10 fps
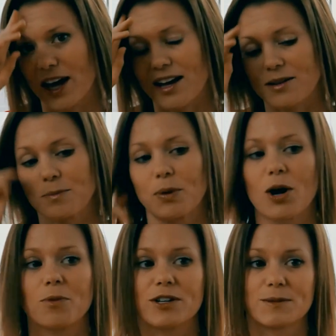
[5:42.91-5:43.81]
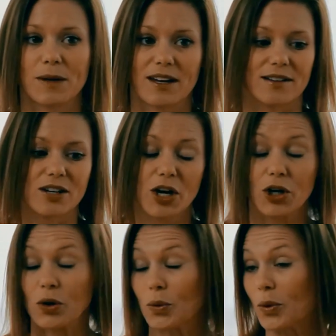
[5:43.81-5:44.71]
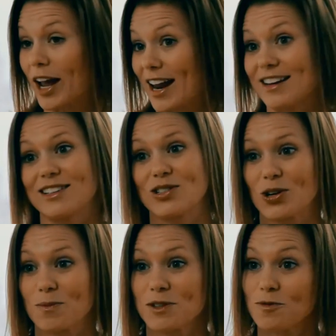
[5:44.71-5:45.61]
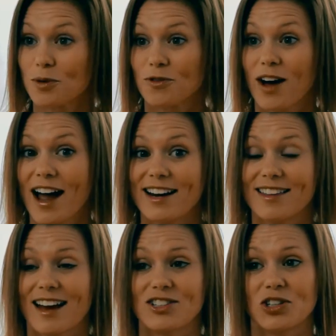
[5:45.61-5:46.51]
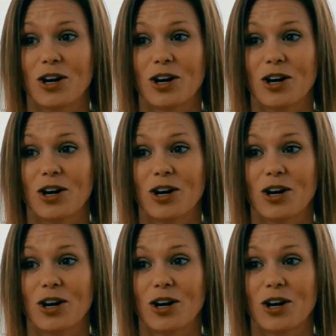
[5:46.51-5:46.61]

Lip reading: And Barbara's been great in terms of providing that.